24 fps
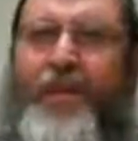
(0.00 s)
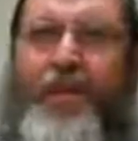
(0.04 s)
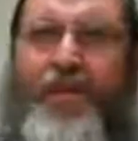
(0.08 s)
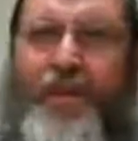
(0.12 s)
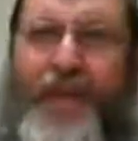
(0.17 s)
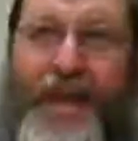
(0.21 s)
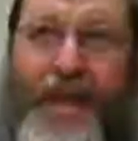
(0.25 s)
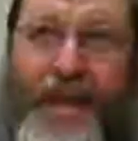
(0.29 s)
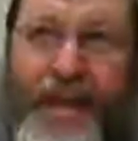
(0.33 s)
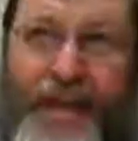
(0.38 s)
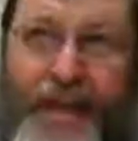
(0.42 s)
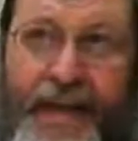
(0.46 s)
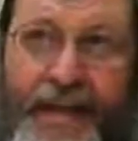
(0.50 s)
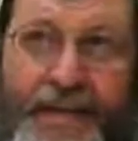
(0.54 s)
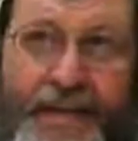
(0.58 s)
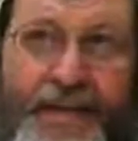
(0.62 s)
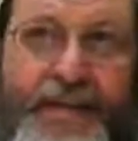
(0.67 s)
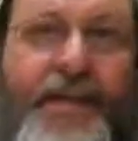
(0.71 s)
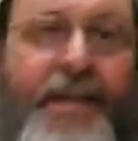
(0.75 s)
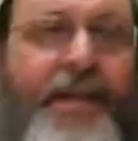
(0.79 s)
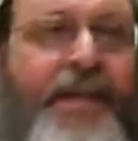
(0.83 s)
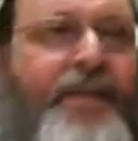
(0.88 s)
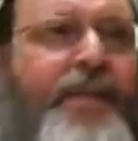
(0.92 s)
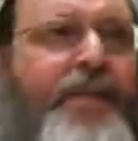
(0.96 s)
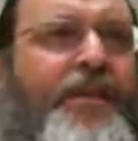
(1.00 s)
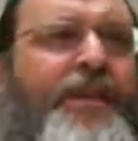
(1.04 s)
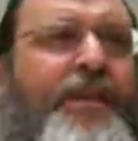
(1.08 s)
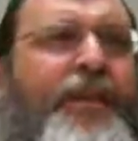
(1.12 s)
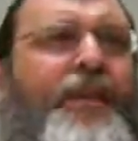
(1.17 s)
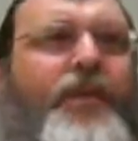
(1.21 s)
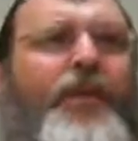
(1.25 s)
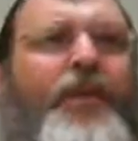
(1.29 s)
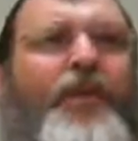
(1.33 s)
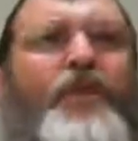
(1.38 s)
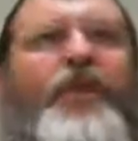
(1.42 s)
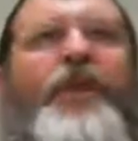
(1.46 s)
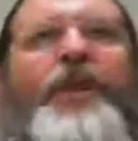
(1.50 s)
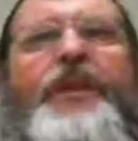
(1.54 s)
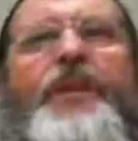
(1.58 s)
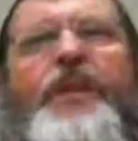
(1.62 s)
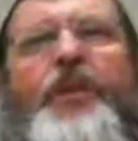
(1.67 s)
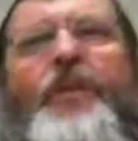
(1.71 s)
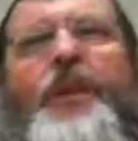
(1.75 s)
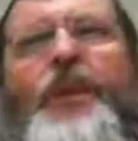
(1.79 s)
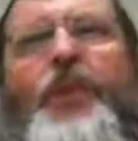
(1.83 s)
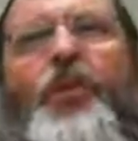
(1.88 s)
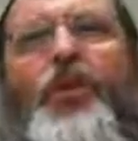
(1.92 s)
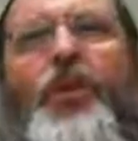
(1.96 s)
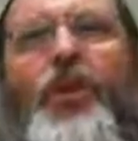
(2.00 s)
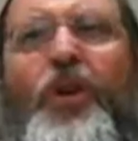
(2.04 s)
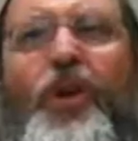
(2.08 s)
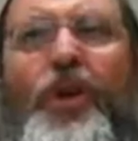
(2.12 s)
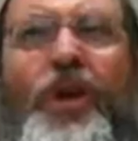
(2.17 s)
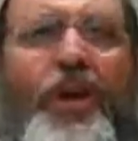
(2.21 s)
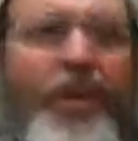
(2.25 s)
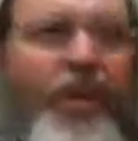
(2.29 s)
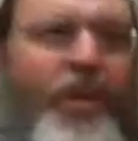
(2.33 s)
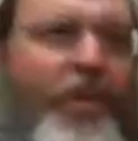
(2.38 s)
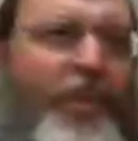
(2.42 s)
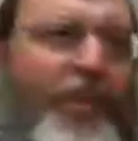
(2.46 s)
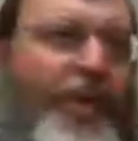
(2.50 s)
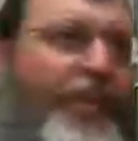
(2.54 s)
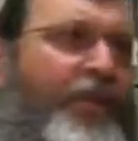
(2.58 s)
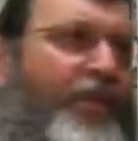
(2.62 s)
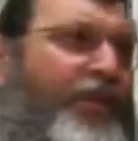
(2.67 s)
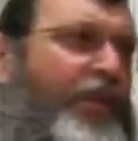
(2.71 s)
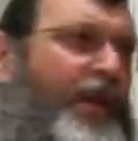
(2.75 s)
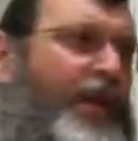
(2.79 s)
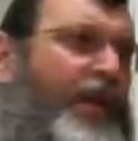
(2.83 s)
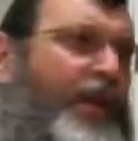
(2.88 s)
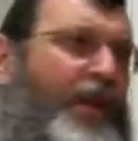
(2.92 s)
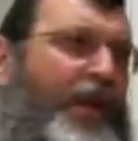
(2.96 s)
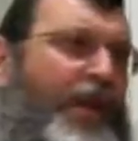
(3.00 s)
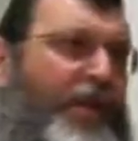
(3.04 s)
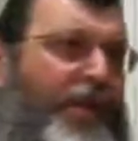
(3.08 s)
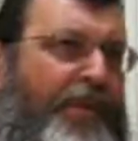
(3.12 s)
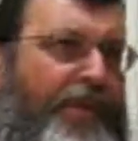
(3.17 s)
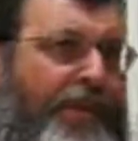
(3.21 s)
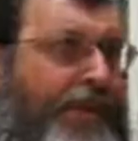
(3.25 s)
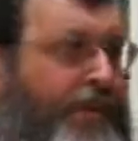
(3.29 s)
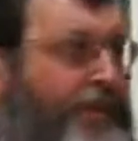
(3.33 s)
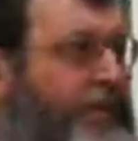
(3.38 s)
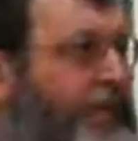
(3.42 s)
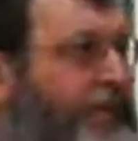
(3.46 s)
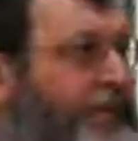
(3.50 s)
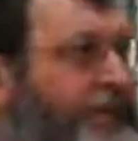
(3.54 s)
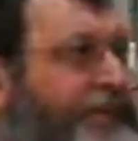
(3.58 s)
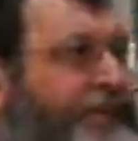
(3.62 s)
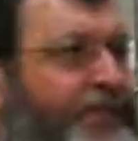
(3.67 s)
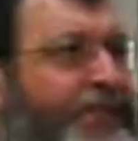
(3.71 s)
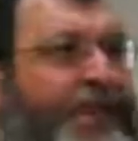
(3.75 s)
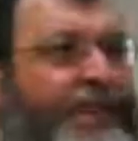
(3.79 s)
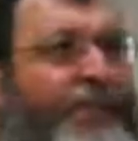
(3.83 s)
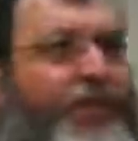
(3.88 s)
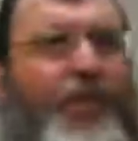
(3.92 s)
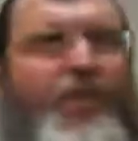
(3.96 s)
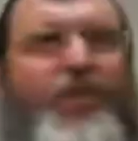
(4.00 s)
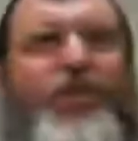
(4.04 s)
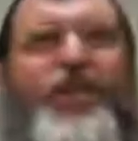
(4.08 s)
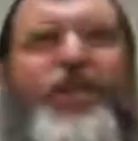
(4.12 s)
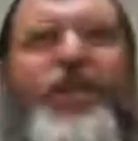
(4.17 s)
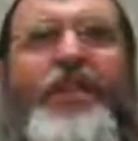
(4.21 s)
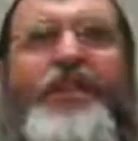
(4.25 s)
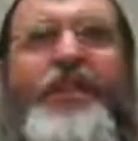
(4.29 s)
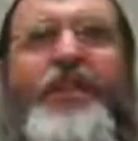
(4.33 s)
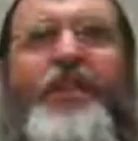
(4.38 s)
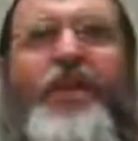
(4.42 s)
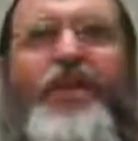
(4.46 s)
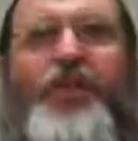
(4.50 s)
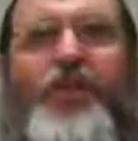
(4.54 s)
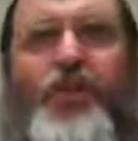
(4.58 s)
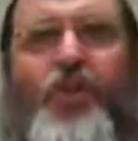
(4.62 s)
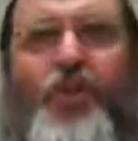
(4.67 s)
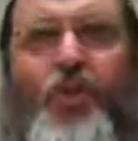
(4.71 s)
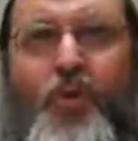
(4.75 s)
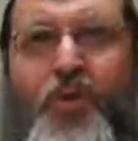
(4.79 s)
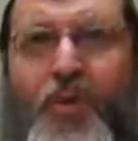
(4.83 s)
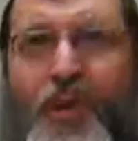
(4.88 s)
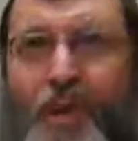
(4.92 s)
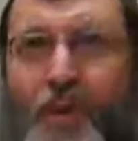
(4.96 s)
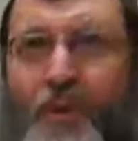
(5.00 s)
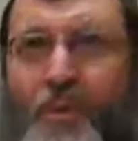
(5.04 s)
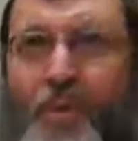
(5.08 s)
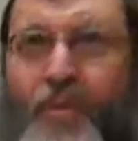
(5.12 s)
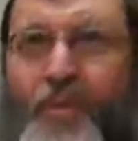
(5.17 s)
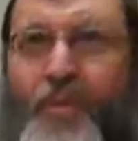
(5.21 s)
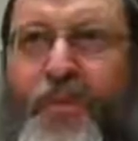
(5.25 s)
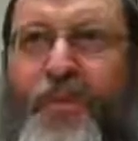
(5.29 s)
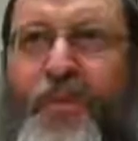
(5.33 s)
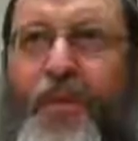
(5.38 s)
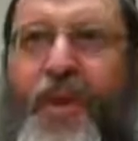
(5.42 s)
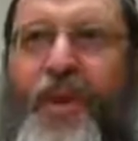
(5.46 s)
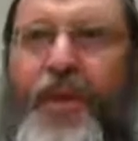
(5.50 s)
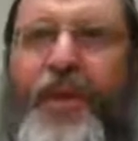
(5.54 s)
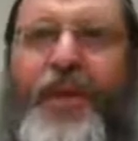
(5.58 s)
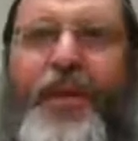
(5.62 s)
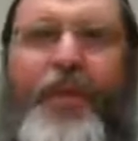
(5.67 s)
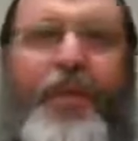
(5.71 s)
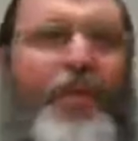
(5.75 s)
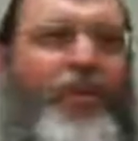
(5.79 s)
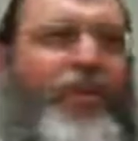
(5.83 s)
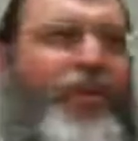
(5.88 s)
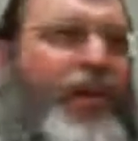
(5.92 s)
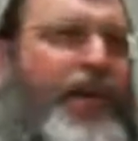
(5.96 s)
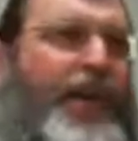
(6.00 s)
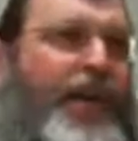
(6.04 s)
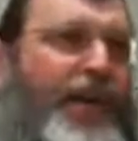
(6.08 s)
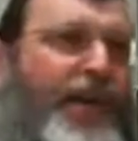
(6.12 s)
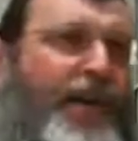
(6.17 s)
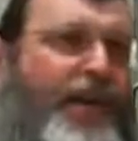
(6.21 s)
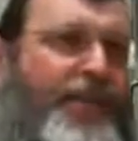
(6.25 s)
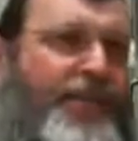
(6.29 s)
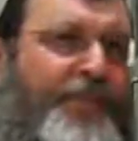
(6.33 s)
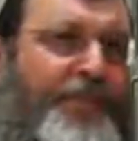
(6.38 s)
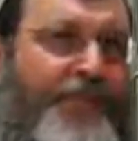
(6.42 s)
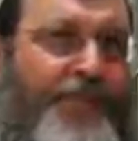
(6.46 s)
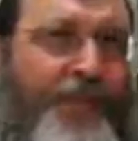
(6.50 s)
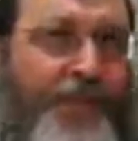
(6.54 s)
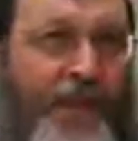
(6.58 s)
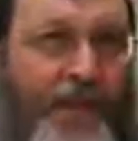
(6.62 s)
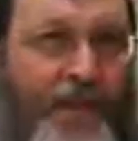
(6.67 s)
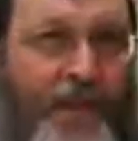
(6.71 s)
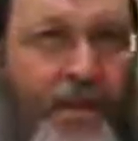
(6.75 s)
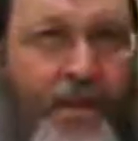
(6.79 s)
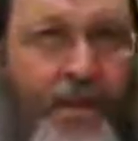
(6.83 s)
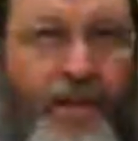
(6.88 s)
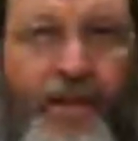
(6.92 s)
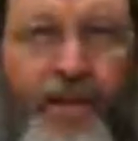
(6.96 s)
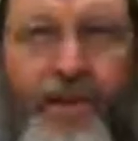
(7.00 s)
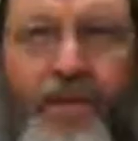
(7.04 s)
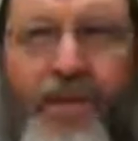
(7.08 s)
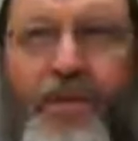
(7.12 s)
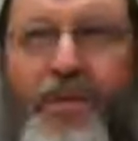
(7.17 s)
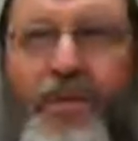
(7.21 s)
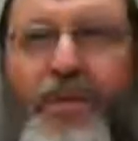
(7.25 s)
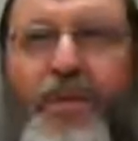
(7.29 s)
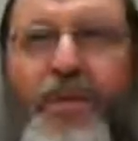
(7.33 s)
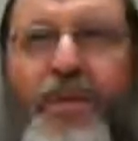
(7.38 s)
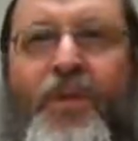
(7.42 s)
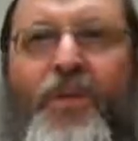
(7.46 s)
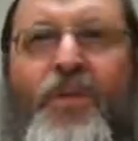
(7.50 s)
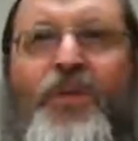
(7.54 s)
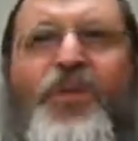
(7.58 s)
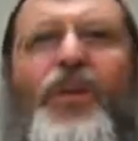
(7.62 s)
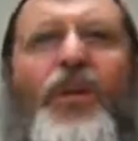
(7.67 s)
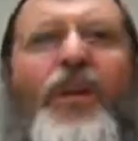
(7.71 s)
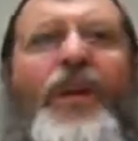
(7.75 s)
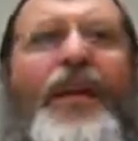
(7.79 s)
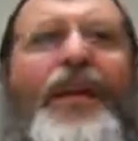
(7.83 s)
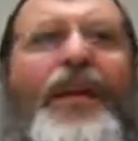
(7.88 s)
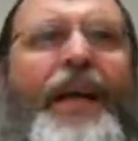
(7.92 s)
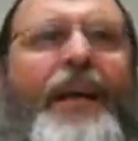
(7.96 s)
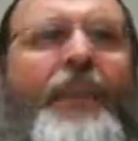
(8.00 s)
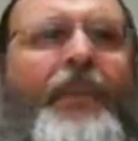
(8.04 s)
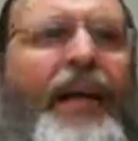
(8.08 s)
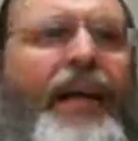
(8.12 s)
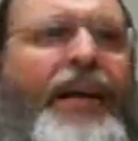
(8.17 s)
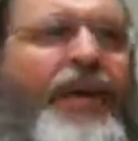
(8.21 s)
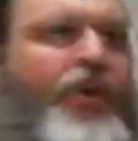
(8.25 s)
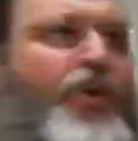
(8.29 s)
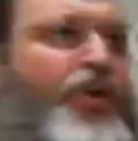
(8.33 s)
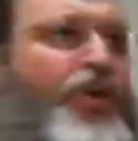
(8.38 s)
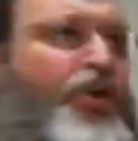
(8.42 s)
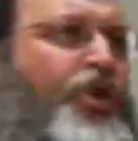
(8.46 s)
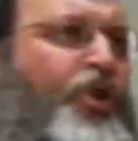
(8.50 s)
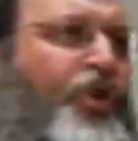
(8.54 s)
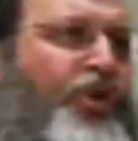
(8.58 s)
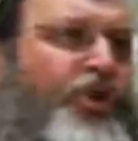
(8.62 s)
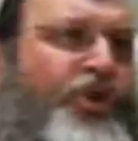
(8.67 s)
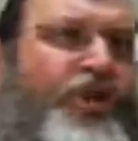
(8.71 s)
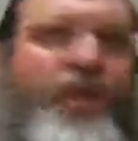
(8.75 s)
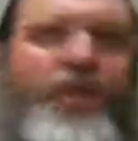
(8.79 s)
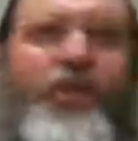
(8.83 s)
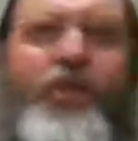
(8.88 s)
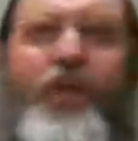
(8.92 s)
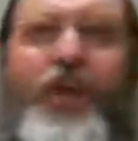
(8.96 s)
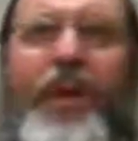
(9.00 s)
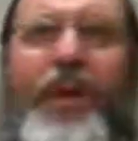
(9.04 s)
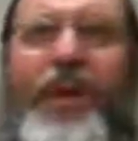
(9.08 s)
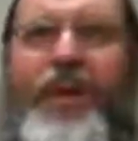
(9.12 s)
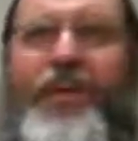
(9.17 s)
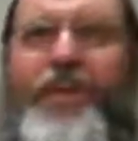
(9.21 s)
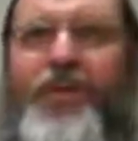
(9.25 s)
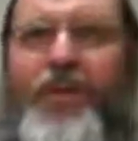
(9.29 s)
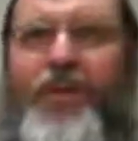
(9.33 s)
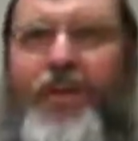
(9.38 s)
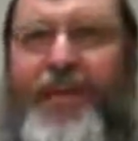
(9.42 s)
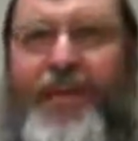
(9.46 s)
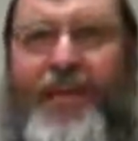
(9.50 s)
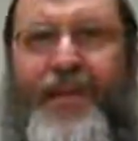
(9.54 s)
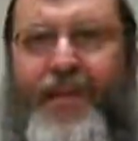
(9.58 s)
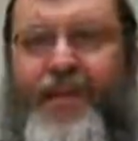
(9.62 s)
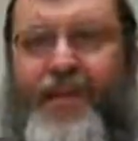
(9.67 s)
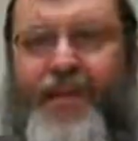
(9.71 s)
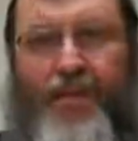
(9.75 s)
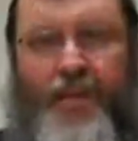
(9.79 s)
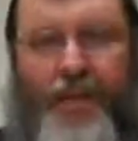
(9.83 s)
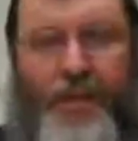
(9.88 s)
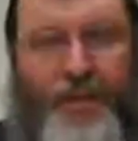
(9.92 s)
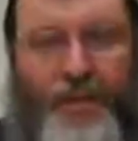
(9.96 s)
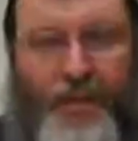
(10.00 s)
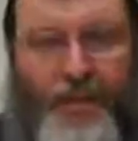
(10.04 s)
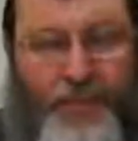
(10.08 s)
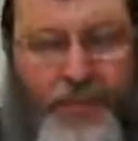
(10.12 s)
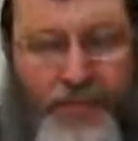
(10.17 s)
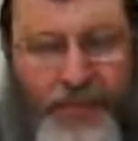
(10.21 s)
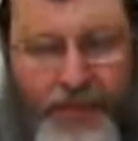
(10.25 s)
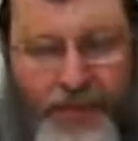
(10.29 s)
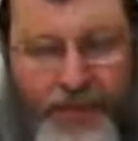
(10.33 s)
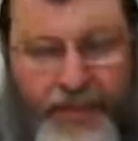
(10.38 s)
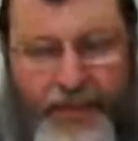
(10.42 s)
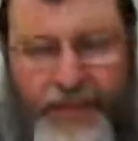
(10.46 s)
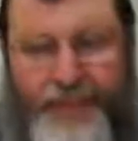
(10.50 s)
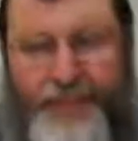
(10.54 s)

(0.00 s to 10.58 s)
That, as I said, with a reasonably good lawyer, you'll be able to get away with that one. I'm not suggesting one should do that. I'm not providing you with a, uh, you know, you'll tell the Rosh Kollel, I came late because Shur said you're allowed to. No, that's not what I'm, I'm saying here.